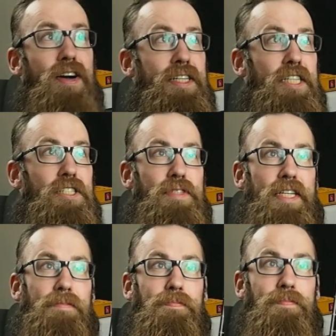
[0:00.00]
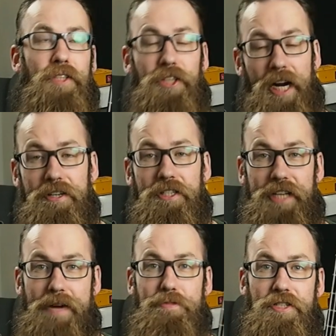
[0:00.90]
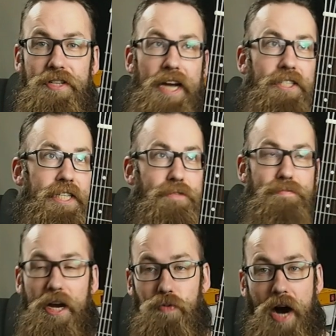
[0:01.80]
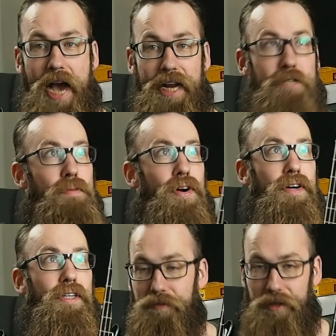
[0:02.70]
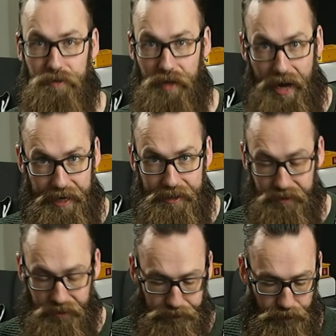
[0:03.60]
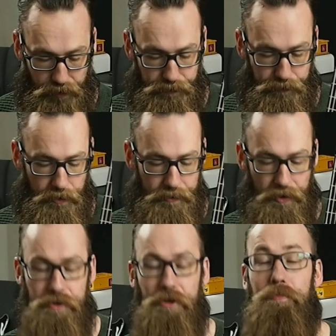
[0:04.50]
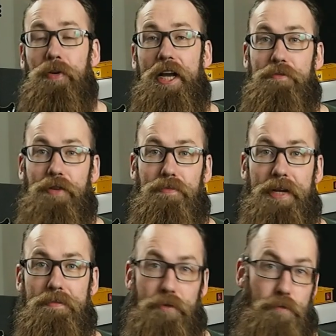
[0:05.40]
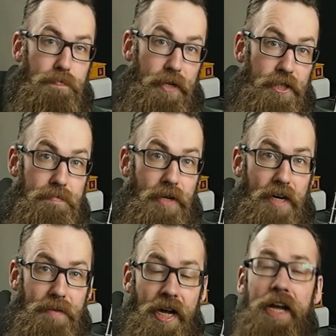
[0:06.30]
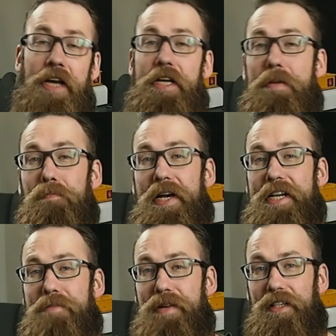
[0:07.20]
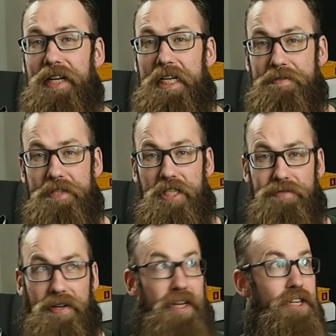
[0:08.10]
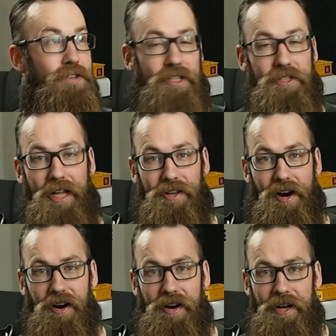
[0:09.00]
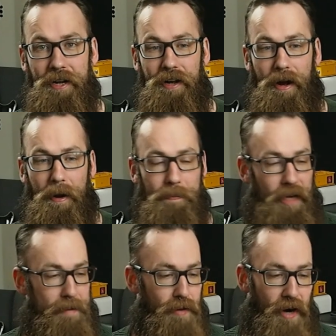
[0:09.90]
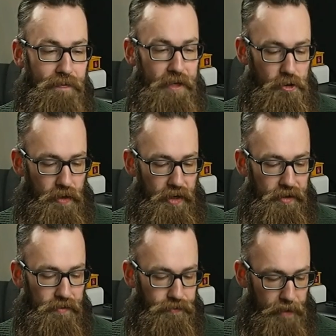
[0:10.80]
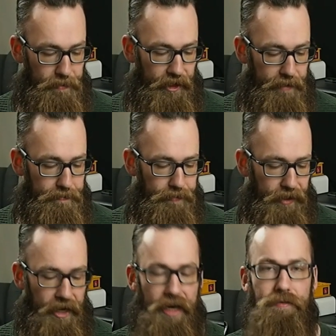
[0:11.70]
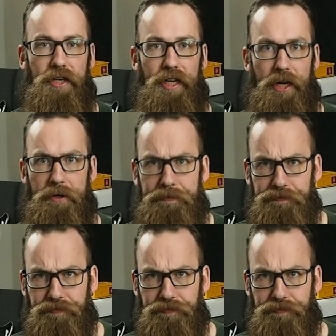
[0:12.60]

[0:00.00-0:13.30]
is actually share the same stage as my Wild Explorer. When Hein, the former owner, played with Splinter Bomb, he played the Metal Days Festival and he used this guitar. I bought this one from him beginning of the year,